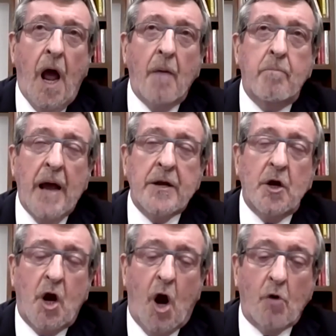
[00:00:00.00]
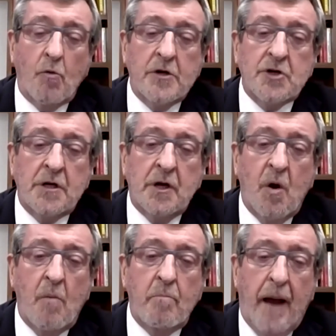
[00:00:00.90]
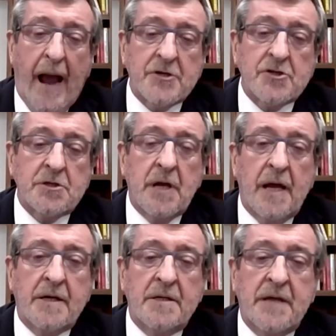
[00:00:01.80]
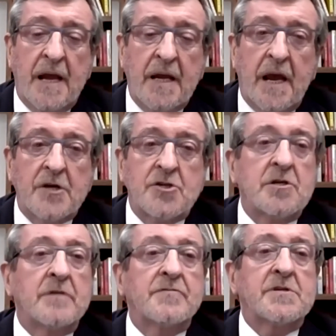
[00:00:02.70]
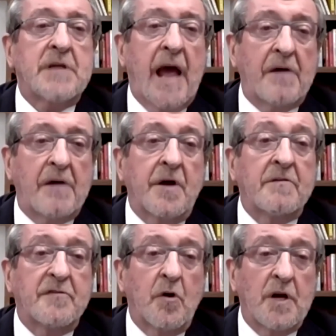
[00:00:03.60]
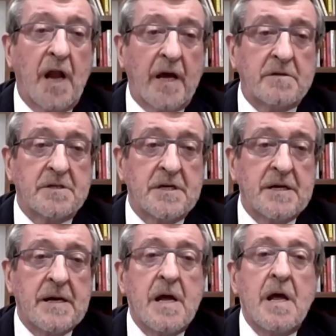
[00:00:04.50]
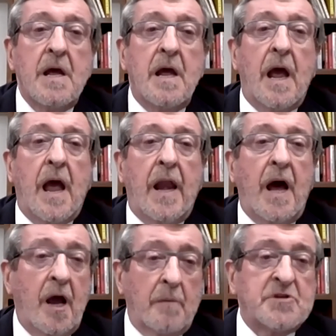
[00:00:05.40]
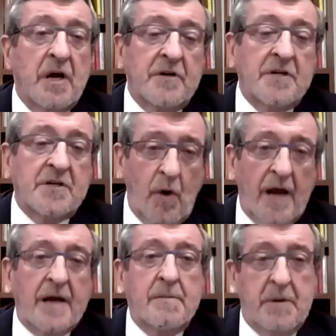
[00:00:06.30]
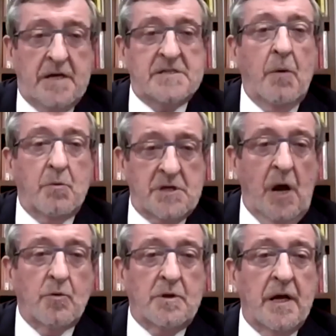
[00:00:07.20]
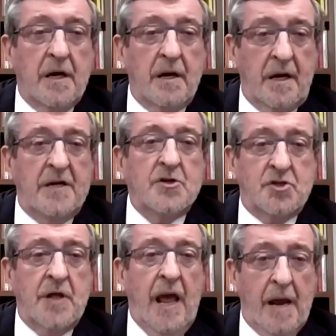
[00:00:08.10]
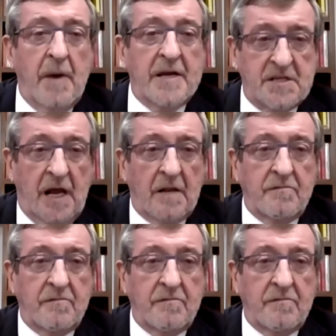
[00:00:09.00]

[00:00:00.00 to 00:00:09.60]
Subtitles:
by the courage and the compassion and the dedication of the staff on the front lines. And I observed it directly because I was out there each day myself.